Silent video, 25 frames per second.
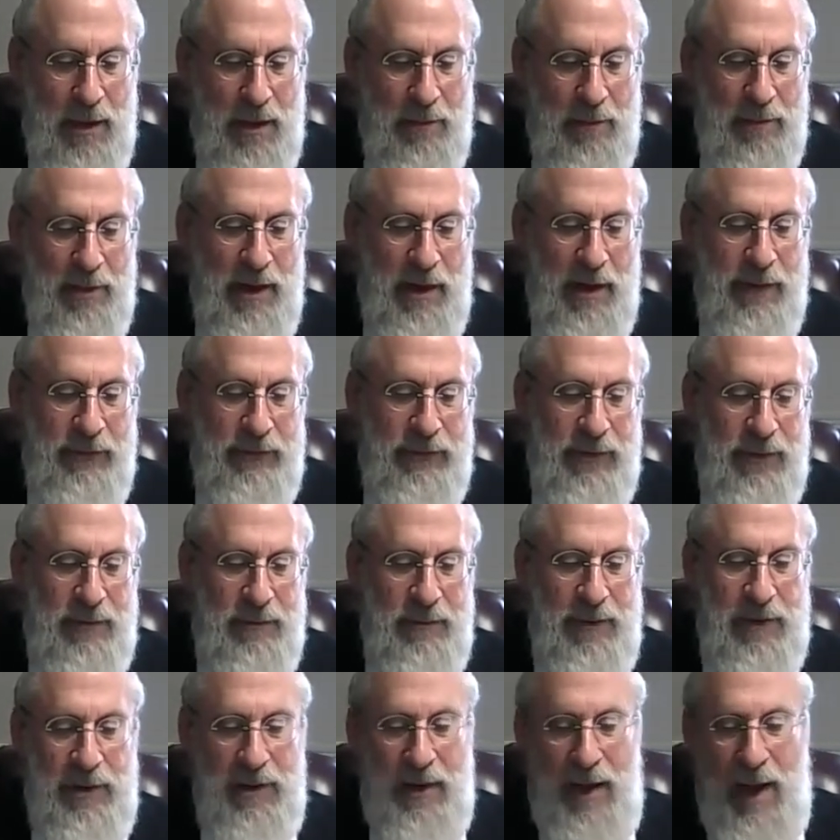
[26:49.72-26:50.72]
But
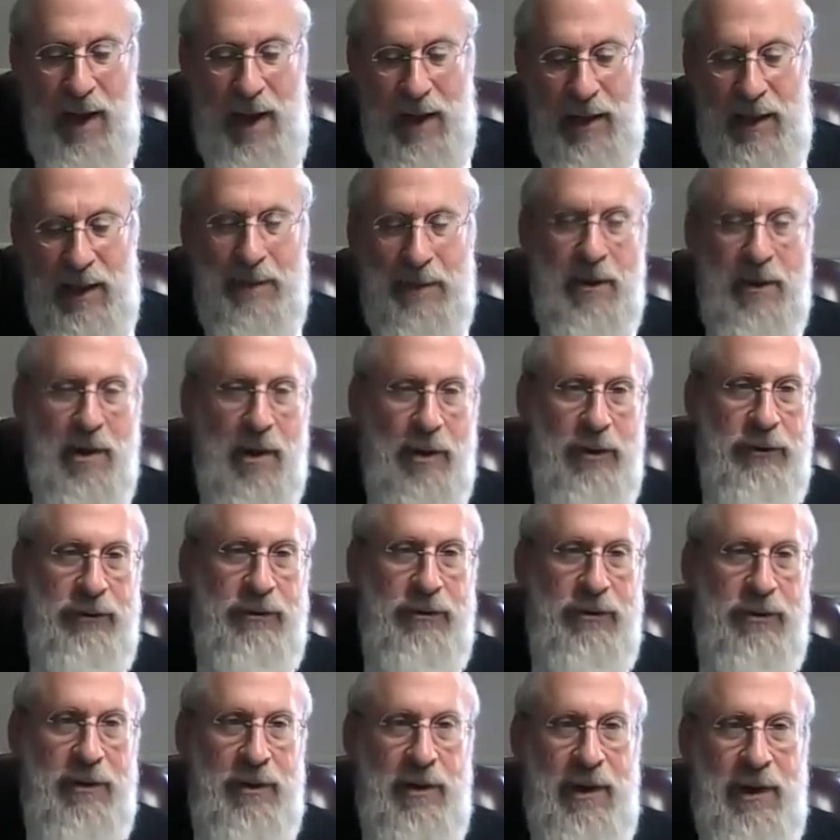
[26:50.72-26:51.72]
in
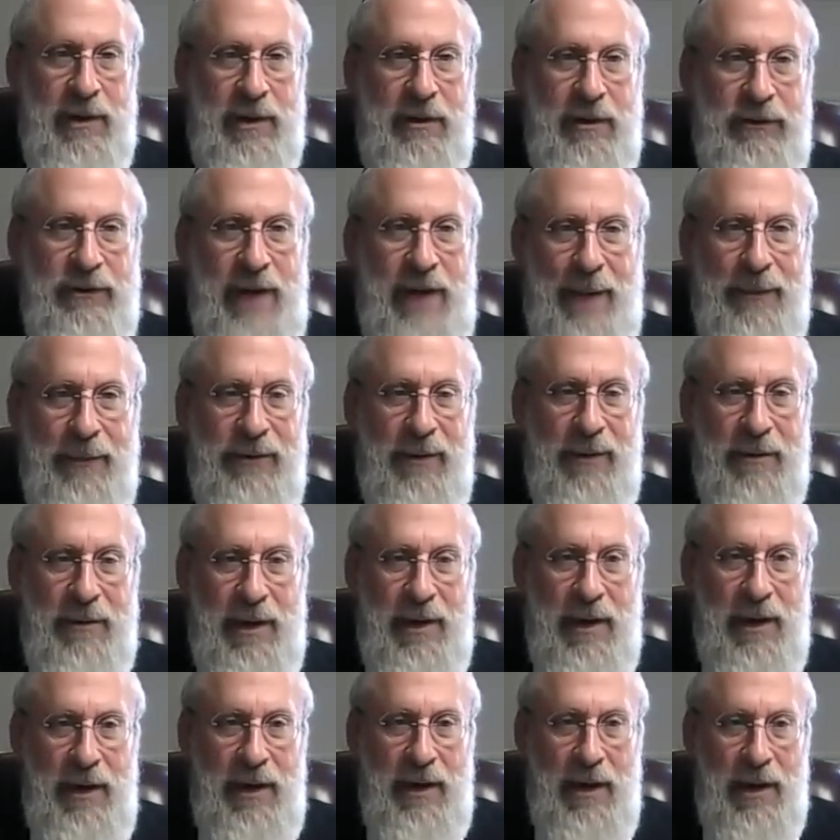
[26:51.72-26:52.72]
limchos, you don't have to stop
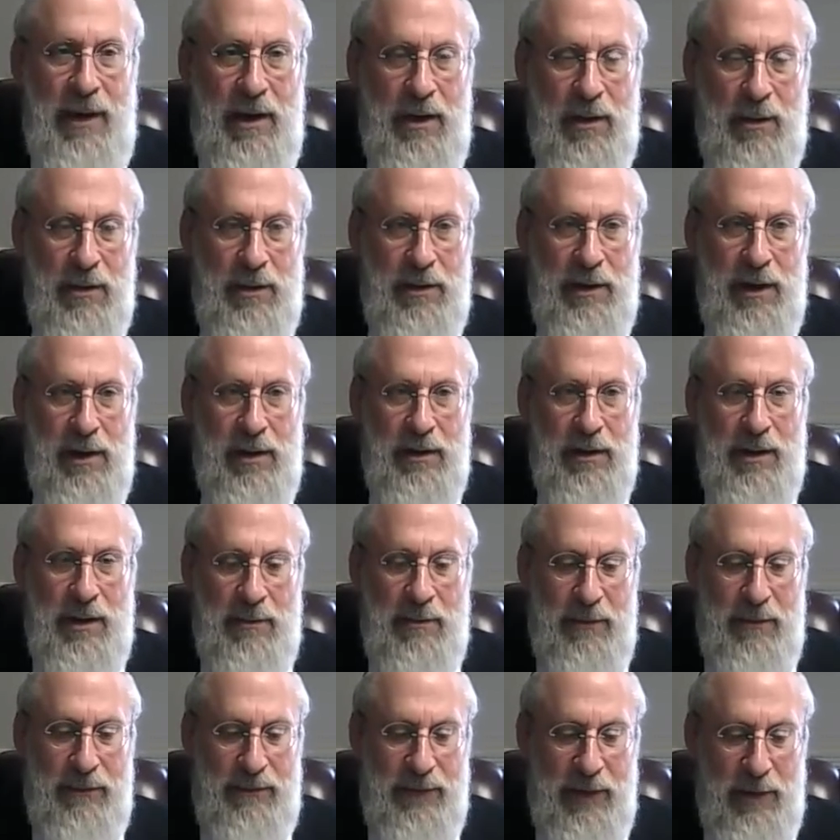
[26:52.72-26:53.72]
somebody or yell at
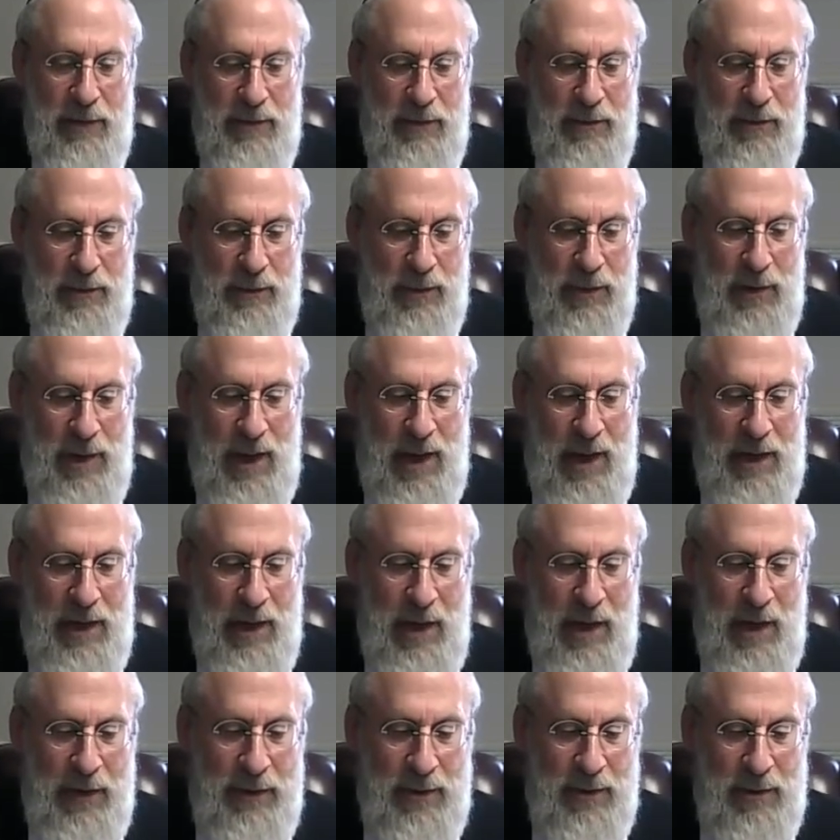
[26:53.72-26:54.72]
them if they're relying
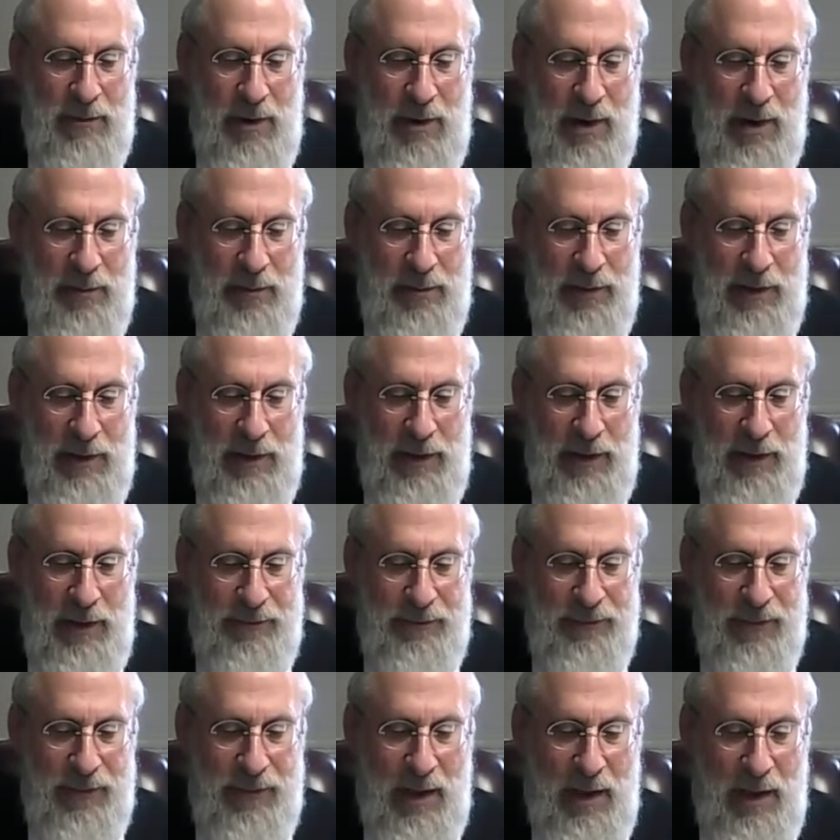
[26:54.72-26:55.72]
on the Ramah completely.
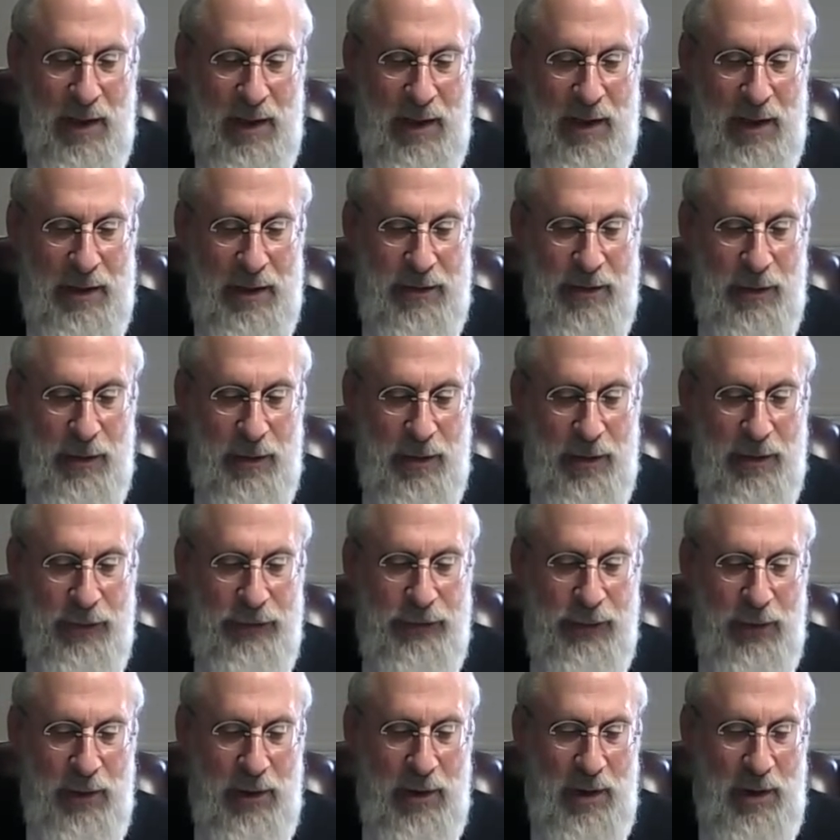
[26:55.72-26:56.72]
The Aruch
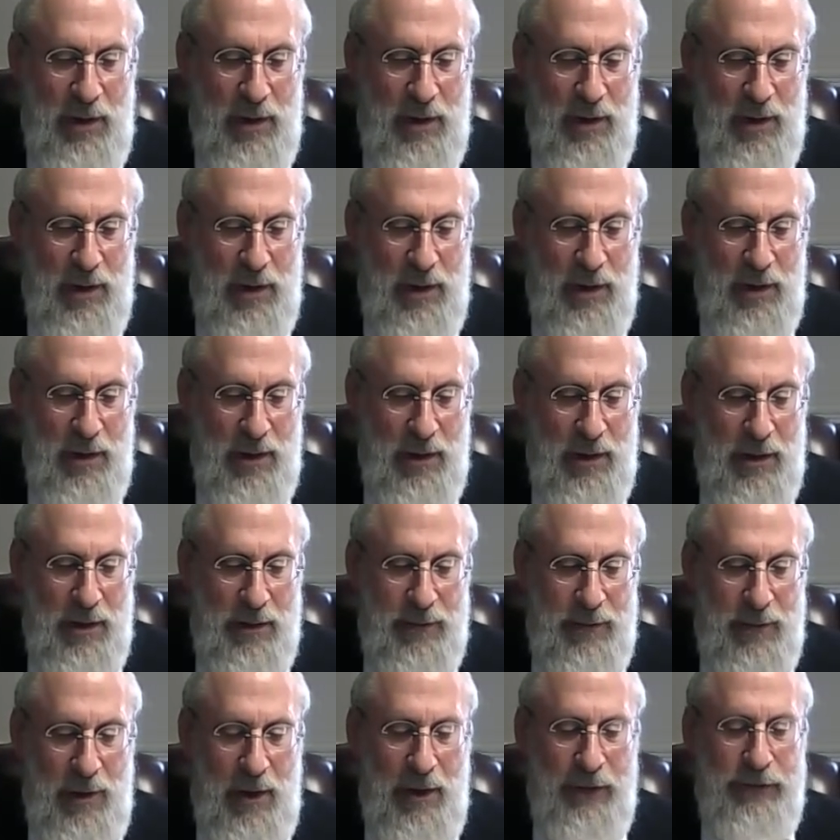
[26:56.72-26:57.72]
HaShulchan
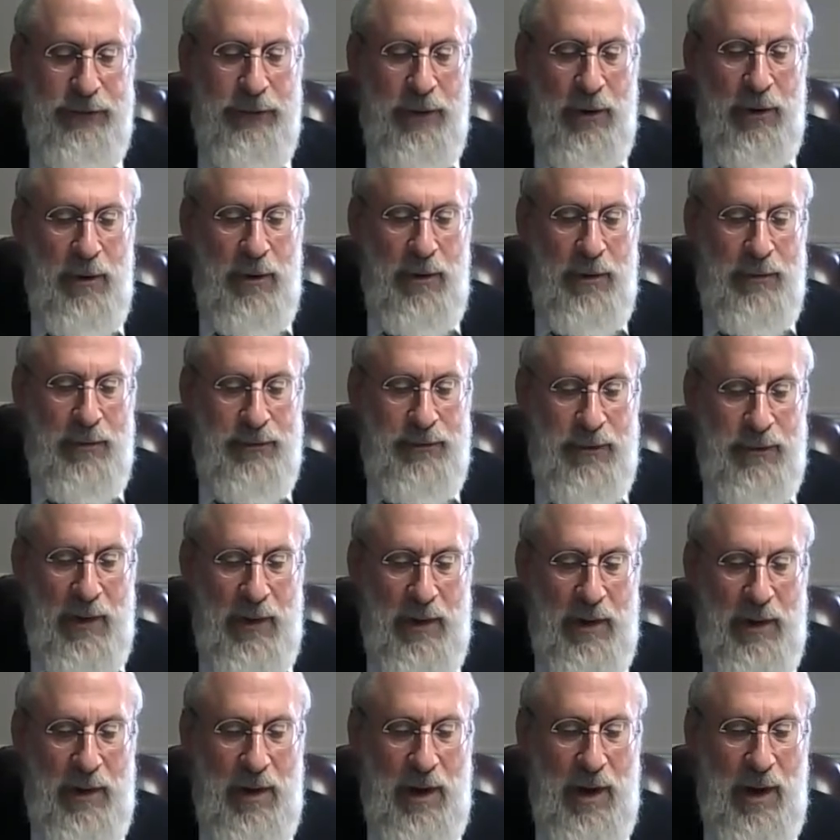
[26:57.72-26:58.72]
also,
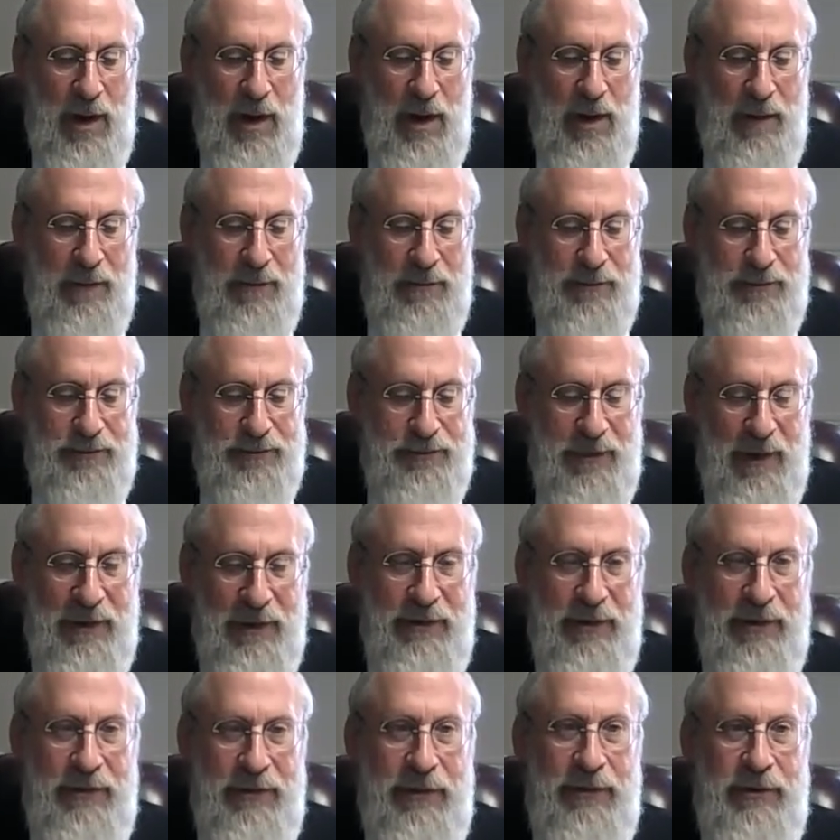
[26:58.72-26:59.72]

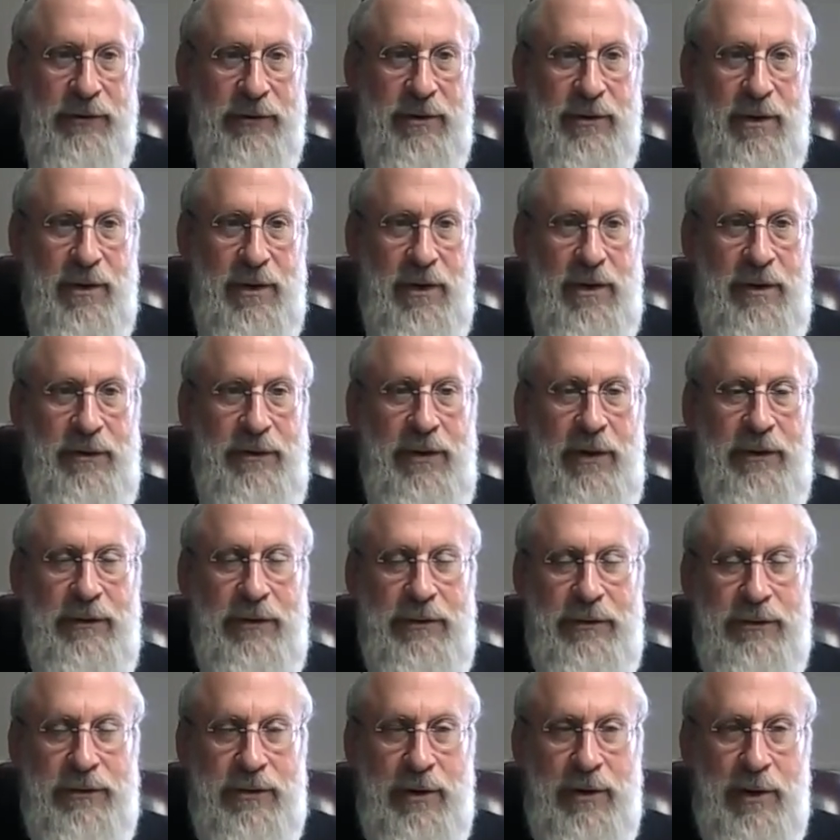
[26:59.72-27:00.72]
since it
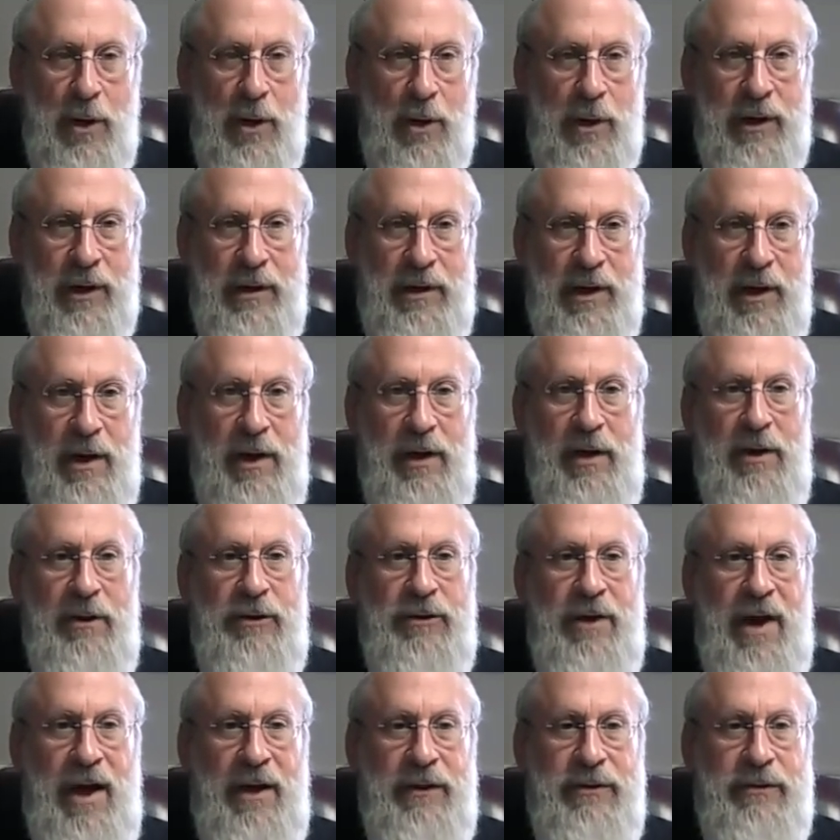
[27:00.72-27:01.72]
says the loka din at
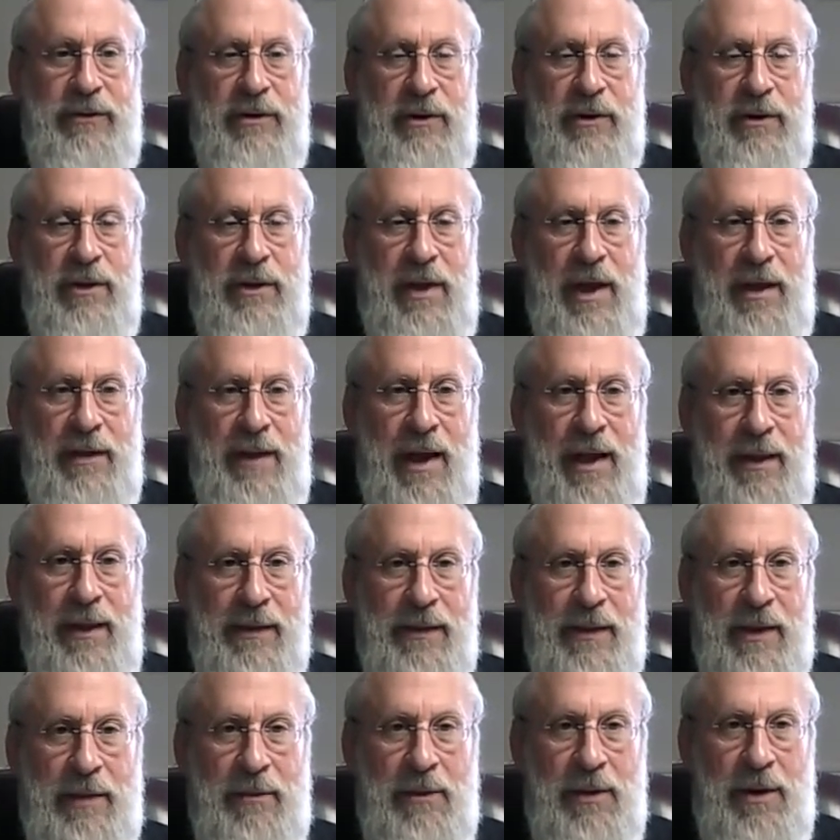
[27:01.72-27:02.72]
shas, not like
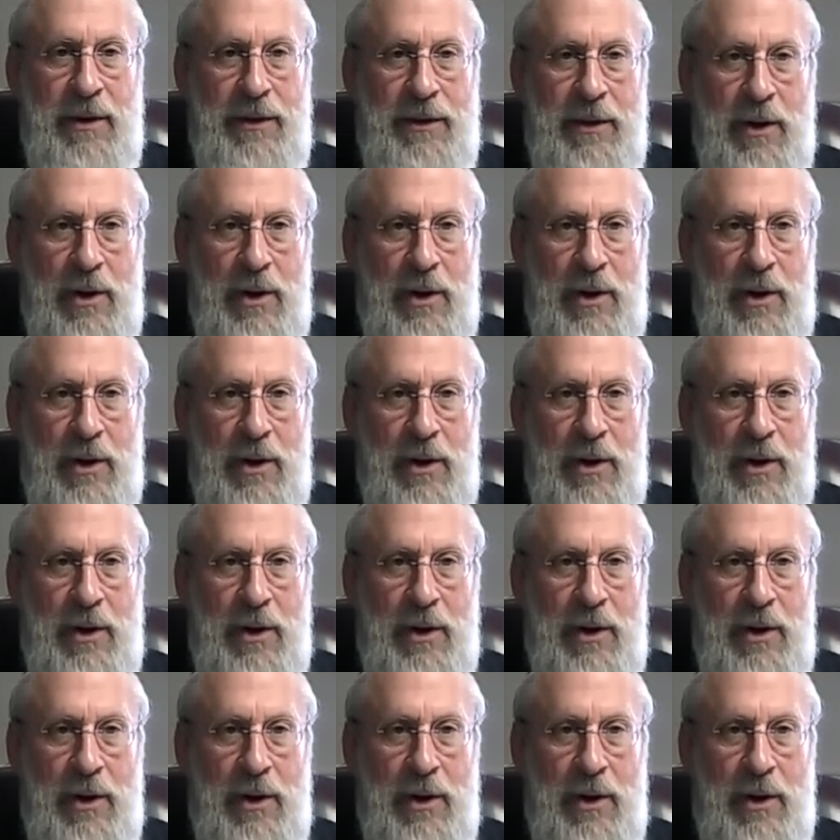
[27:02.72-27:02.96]
the Gemara, the